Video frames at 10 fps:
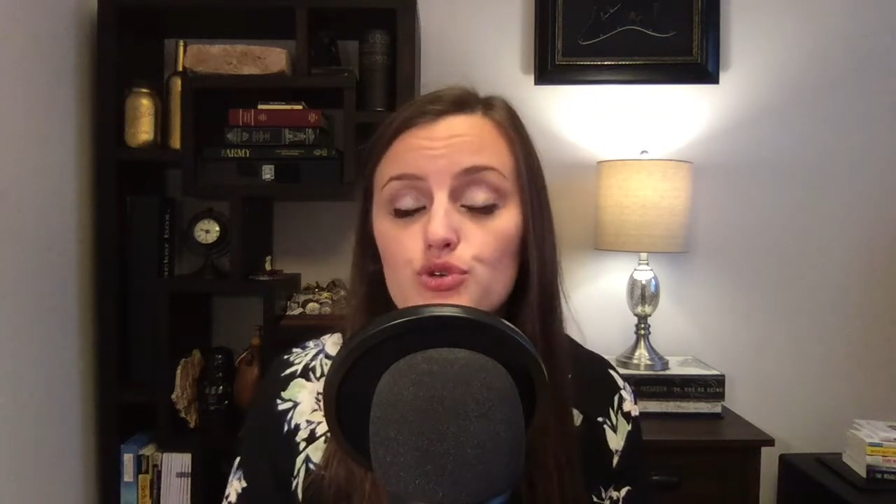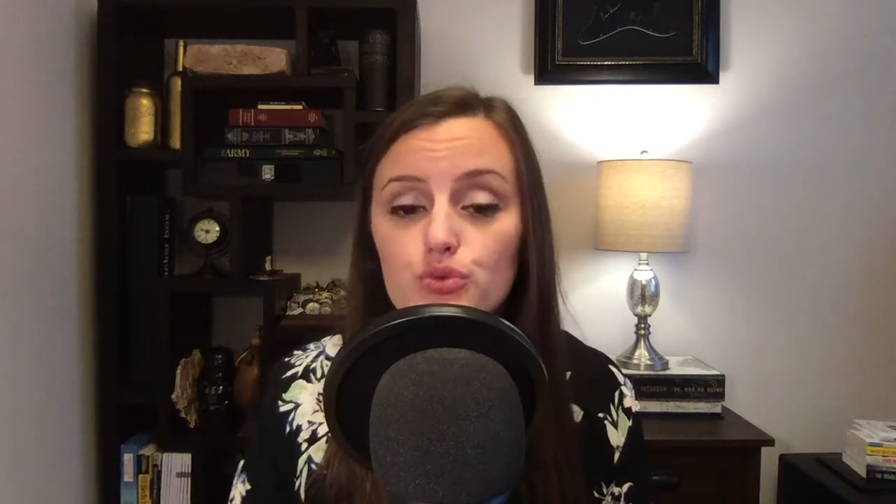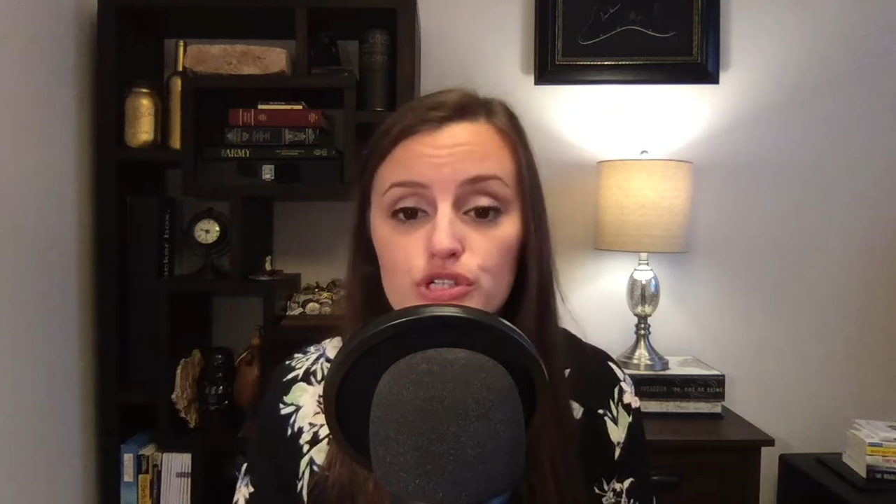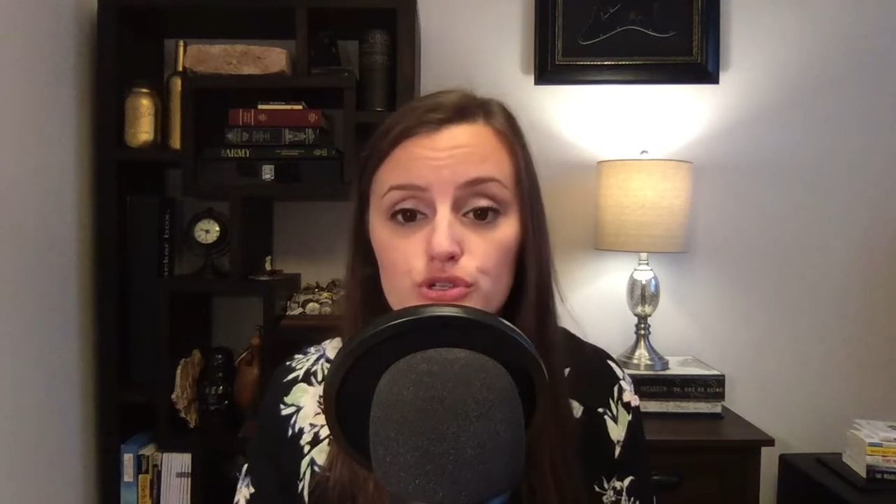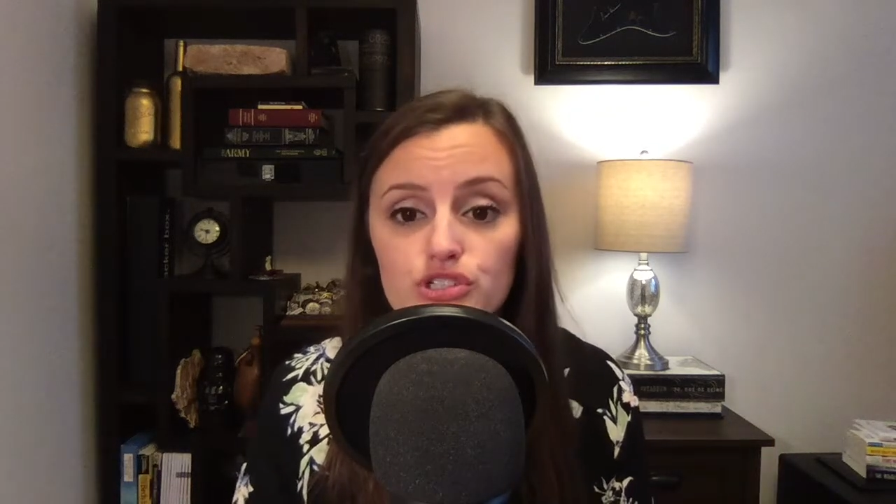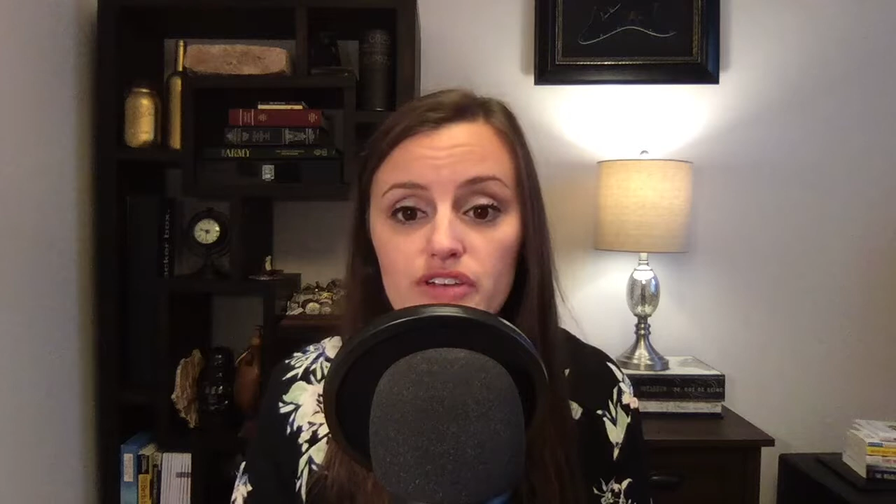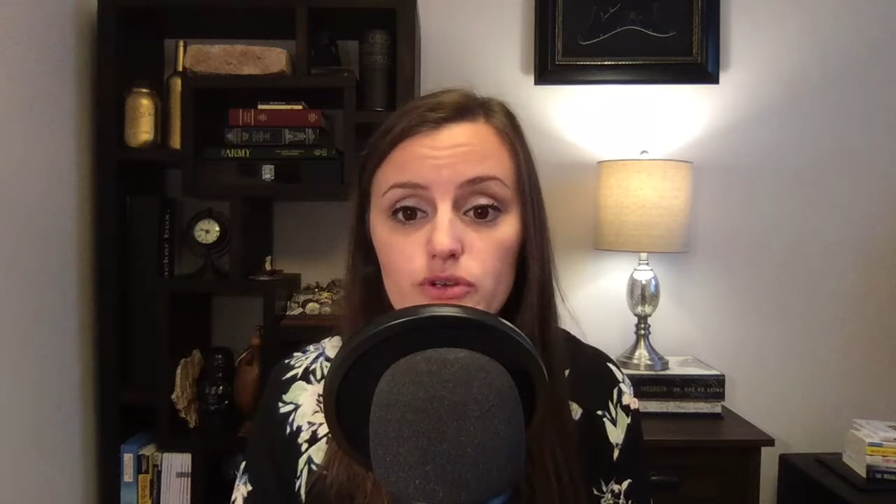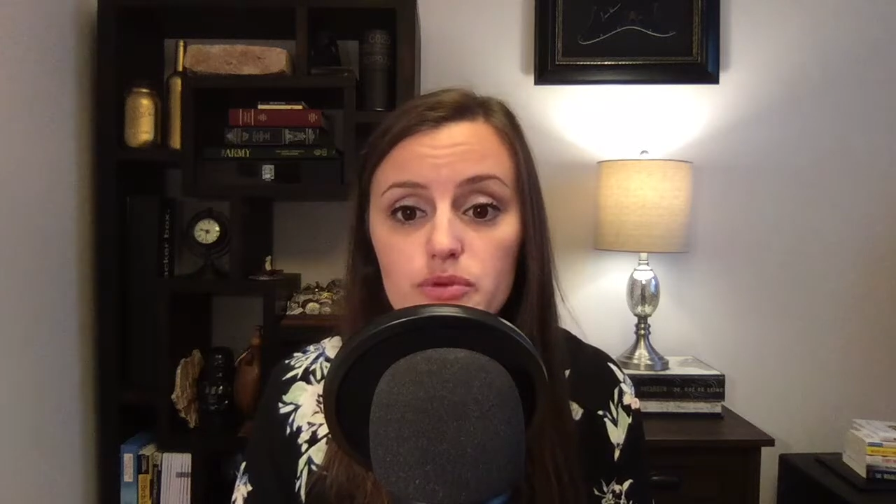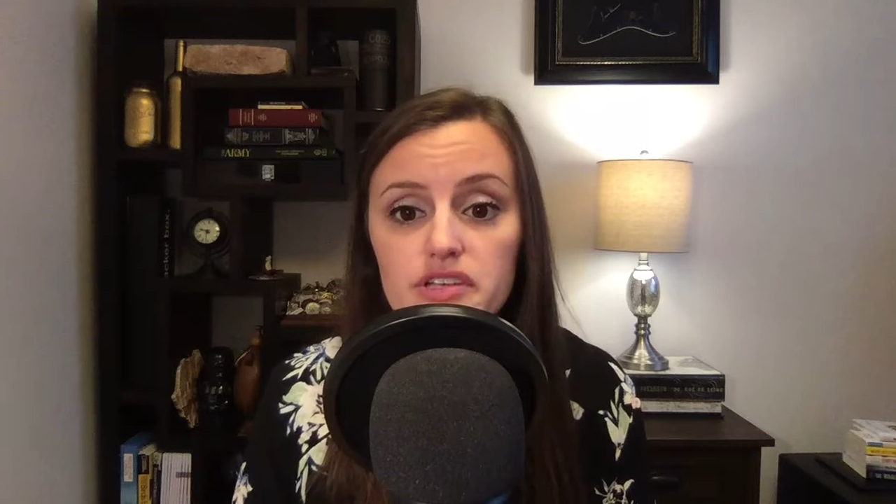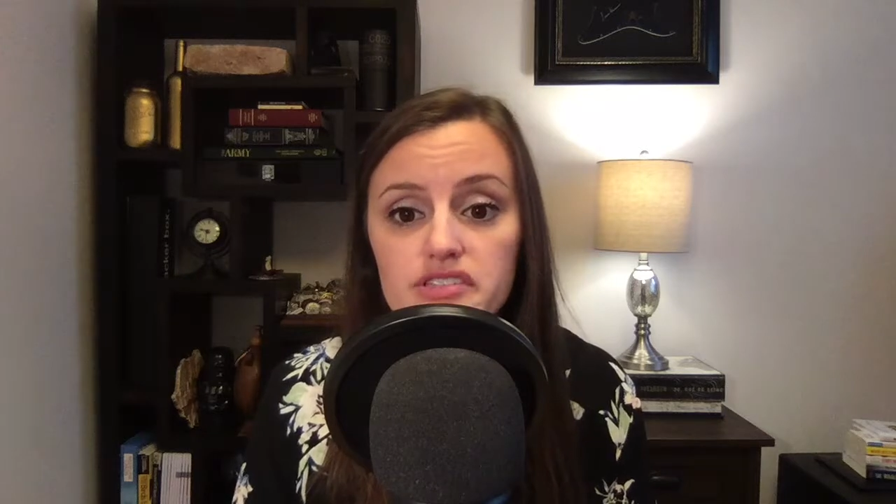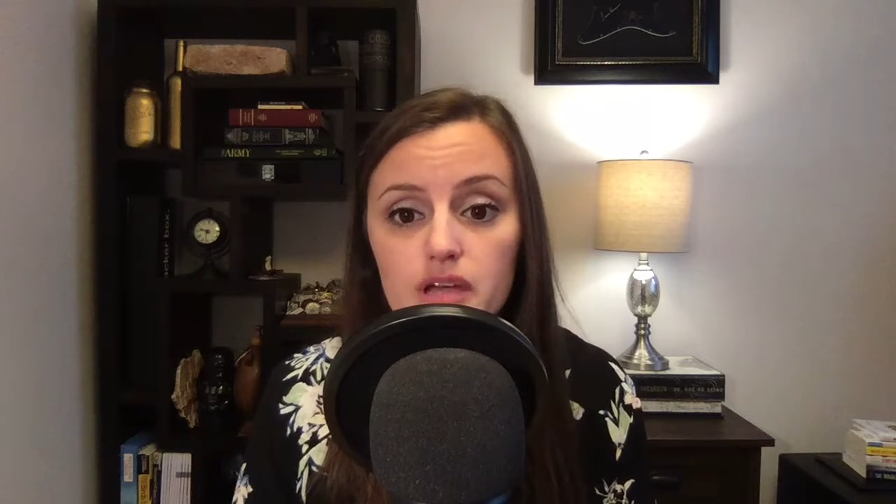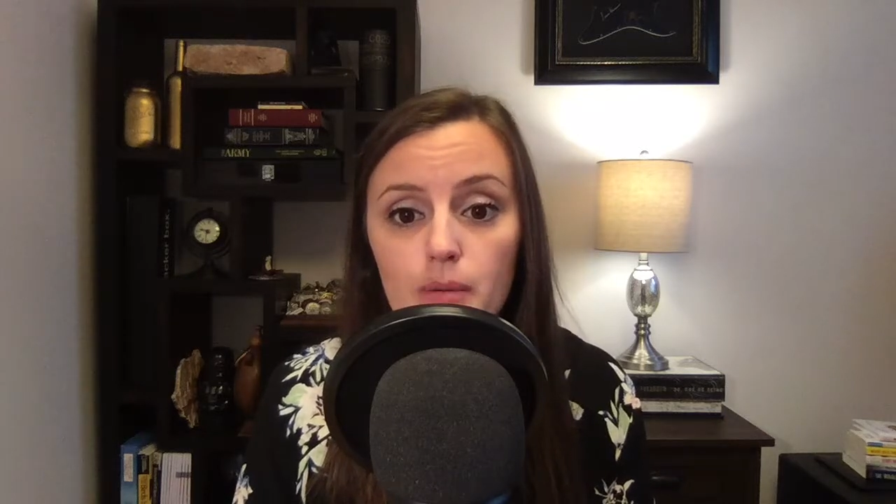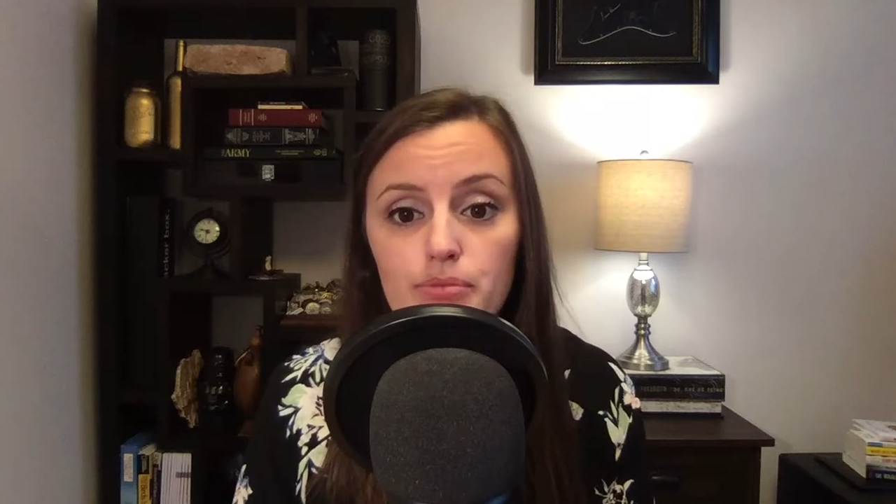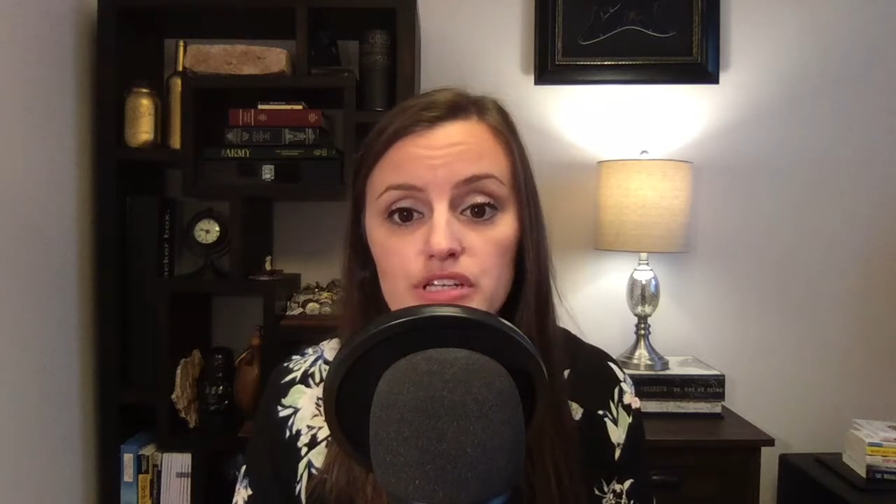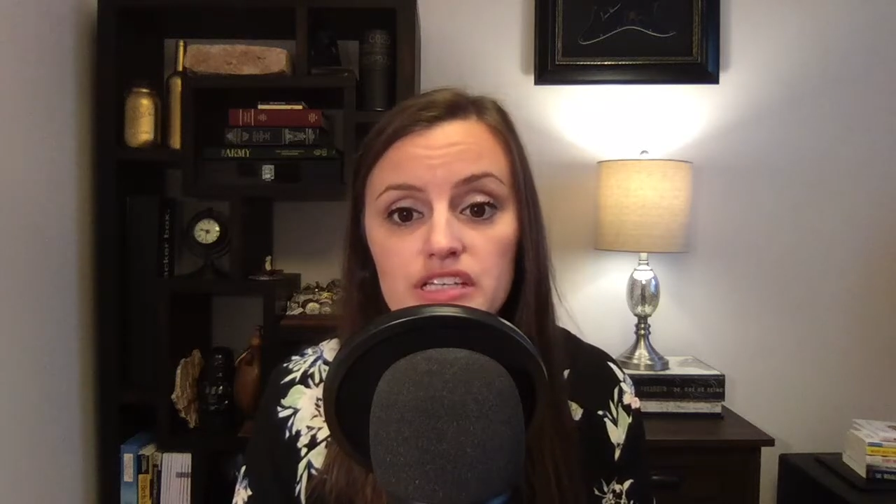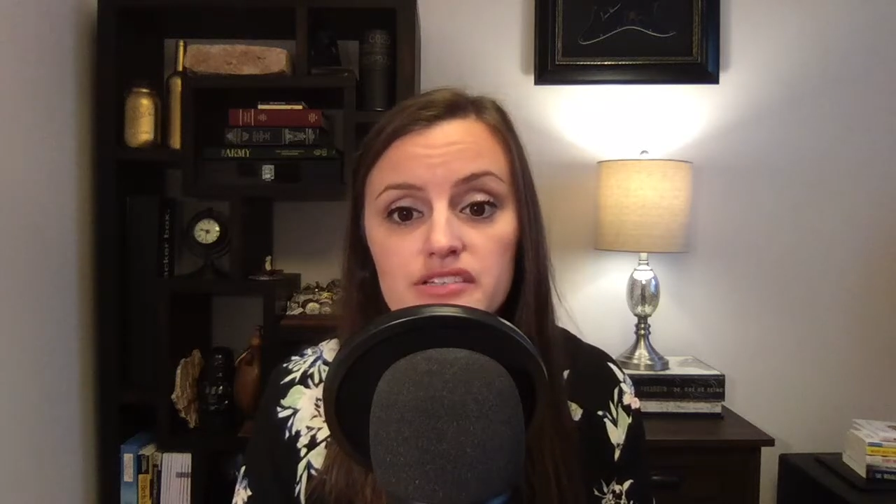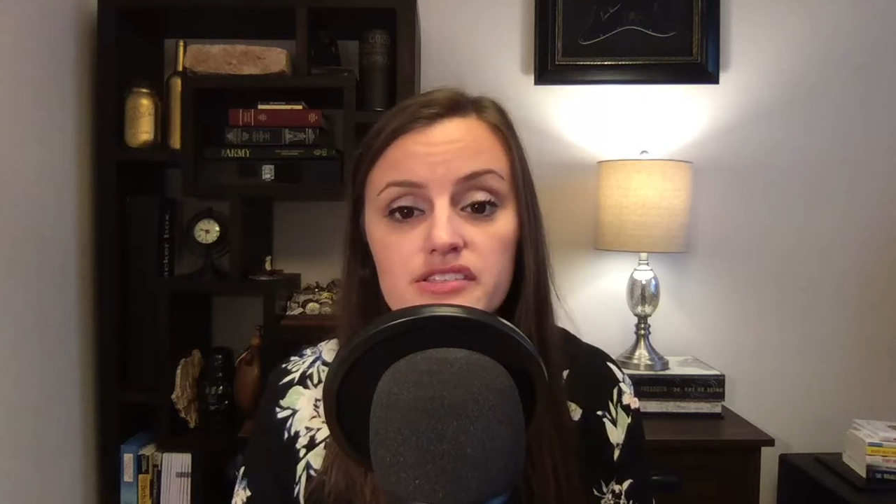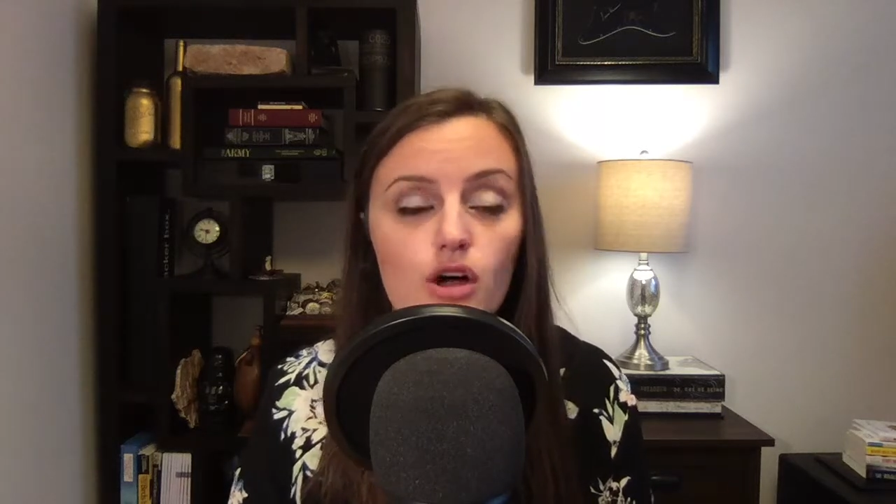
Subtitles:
research everybody's companies,